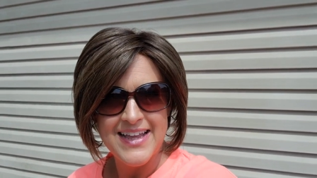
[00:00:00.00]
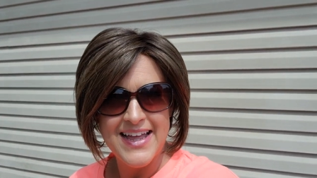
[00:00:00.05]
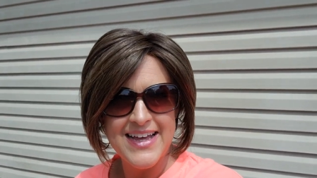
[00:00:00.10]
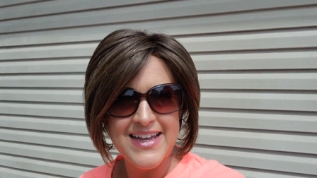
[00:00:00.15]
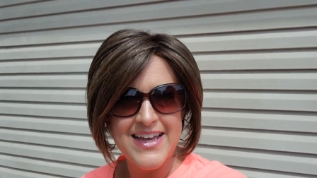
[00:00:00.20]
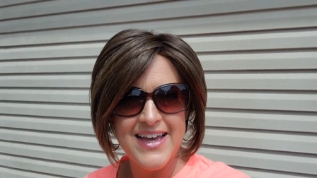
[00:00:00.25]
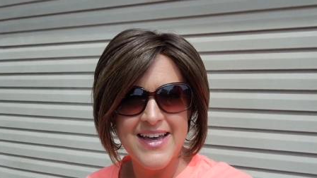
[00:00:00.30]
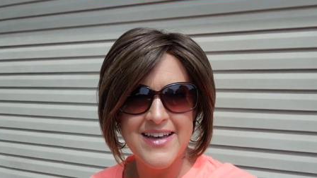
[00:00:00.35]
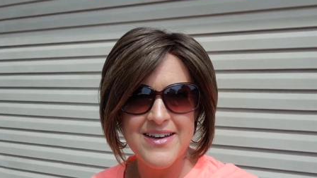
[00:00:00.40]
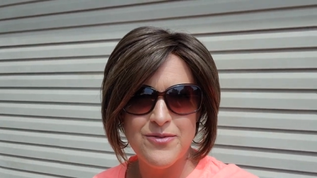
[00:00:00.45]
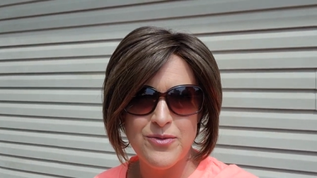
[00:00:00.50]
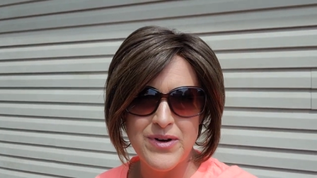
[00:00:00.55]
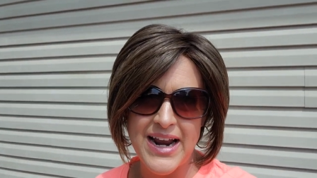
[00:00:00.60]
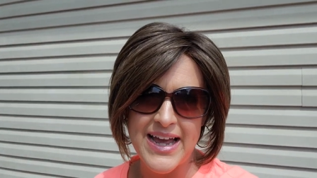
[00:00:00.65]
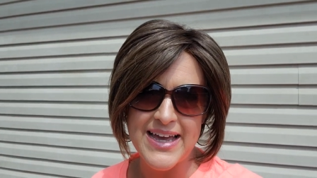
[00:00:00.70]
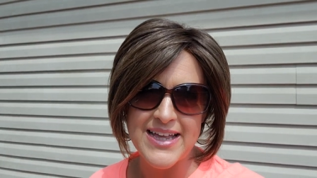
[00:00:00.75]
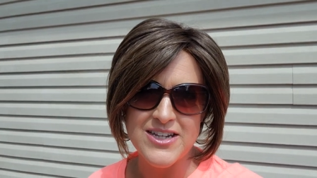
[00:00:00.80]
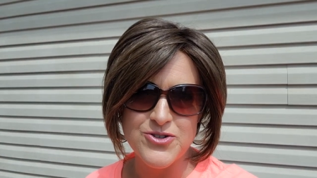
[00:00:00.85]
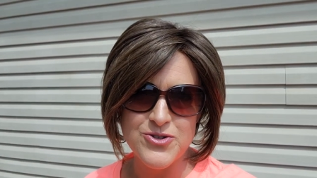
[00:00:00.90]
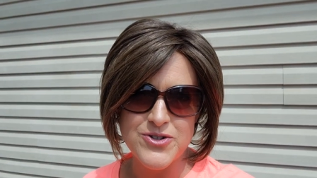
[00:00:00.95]
I like
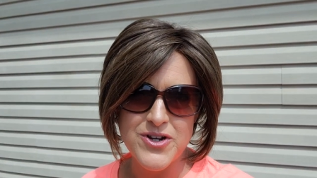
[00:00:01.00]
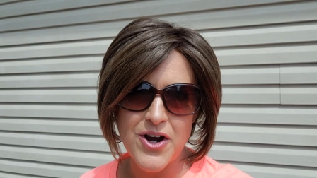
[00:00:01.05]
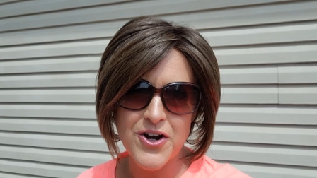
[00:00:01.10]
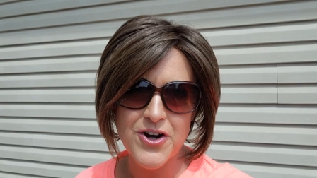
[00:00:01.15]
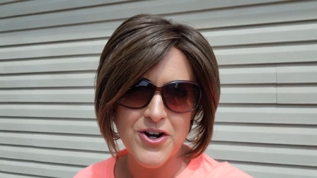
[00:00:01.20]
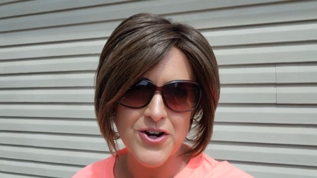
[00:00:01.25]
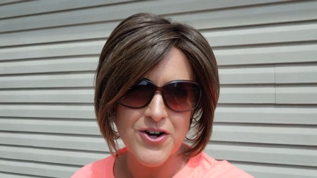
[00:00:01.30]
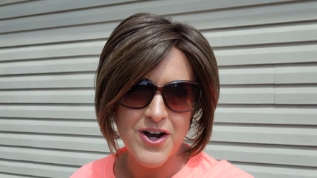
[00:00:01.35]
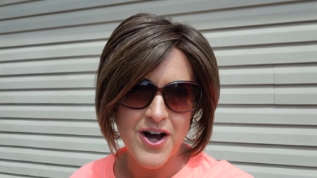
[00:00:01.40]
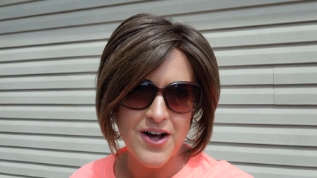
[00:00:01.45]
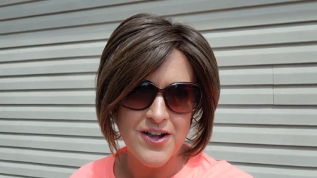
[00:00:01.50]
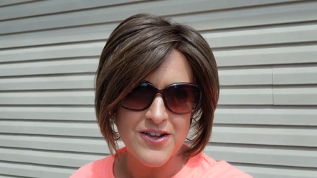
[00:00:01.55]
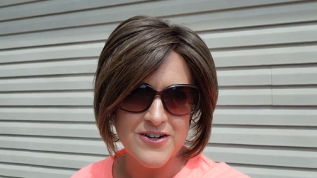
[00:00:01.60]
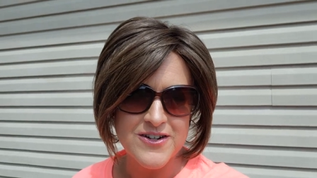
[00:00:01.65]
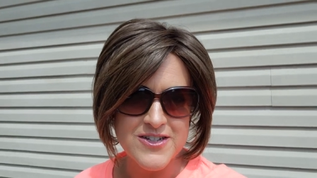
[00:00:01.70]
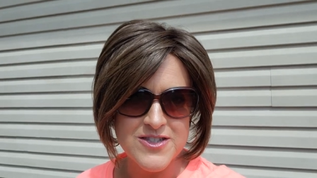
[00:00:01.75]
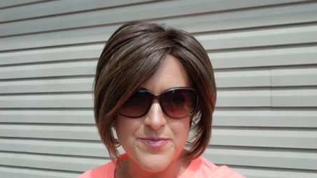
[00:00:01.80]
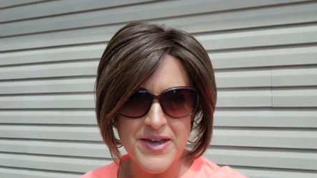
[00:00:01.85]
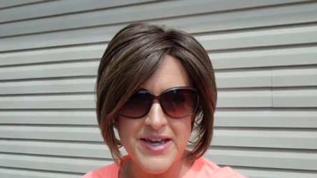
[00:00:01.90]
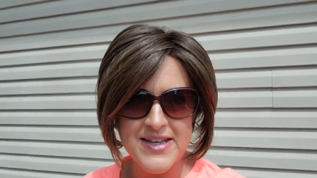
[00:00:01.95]
when I can do darker
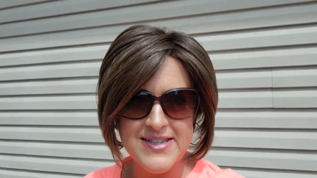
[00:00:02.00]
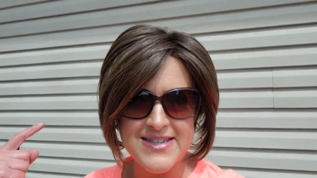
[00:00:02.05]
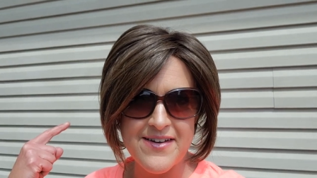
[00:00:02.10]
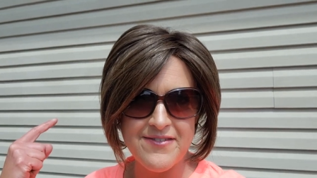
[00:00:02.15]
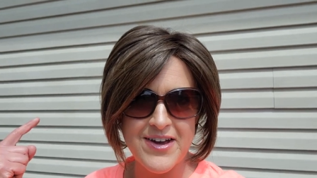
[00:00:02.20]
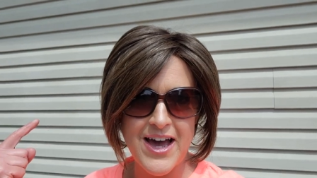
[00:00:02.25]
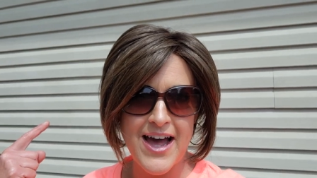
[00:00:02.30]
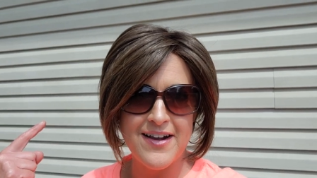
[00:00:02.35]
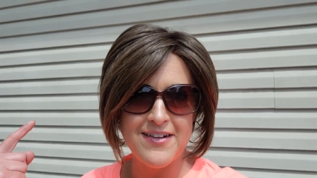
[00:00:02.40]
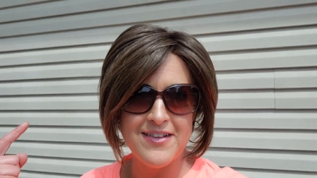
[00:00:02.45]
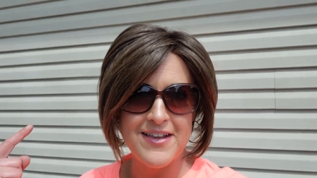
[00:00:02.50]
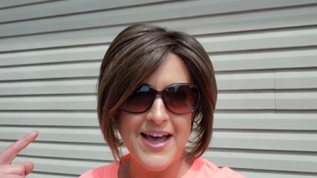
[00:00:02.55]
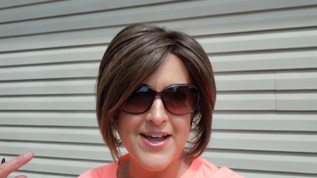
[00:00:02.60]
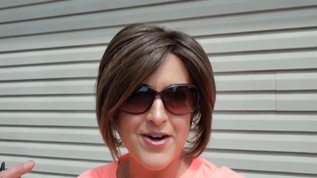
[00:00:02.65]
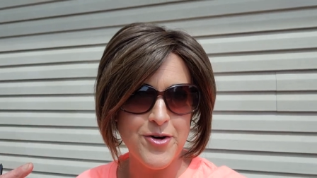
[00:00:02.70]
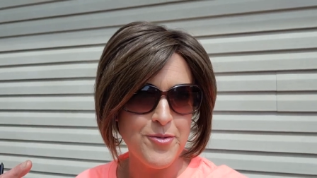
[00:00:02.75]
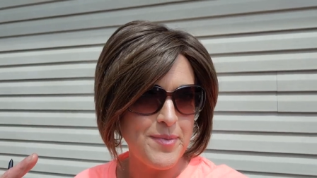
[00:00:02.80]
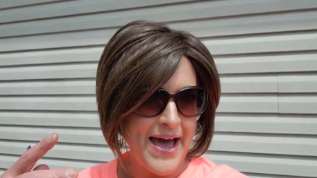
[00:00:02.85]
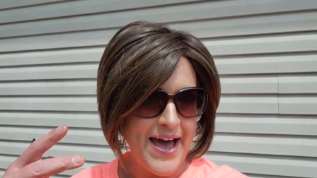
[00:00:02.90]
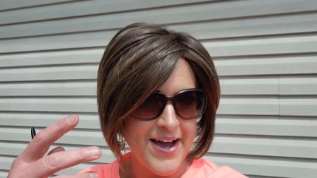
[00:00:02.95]
colors because I've got a
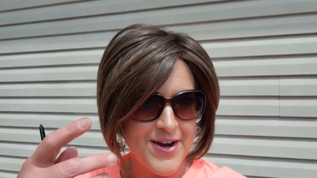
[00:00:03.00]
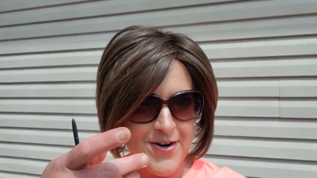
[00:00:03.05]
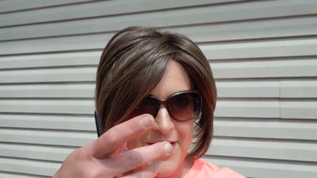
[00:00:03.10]
lighter